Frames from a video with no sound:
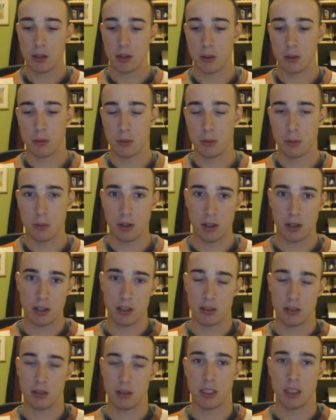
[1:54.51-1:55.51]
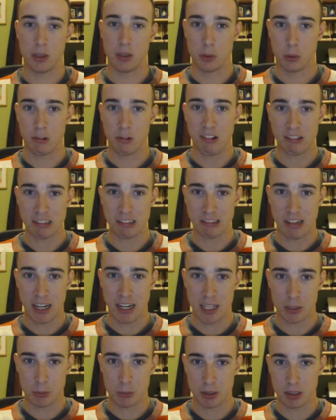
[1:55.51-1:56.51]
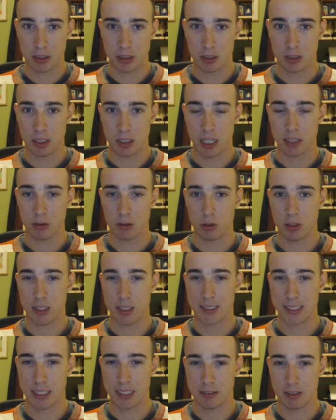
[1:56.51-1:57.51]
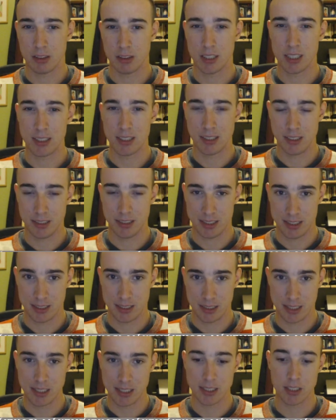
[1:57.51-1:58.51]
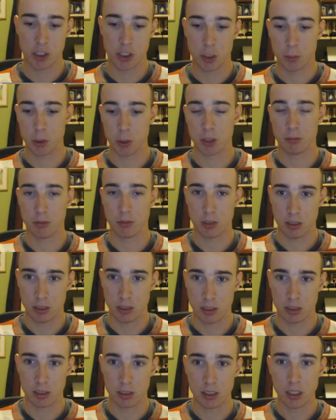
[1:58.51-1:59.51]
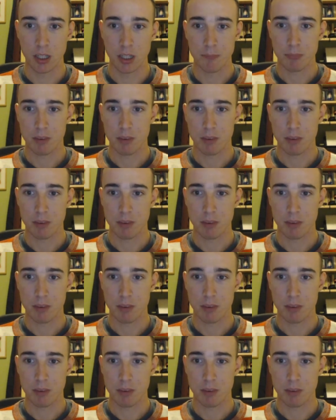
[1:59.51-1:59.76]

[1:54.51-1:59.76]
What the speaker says: In the line with the knight on d7, then c6 is an option, but here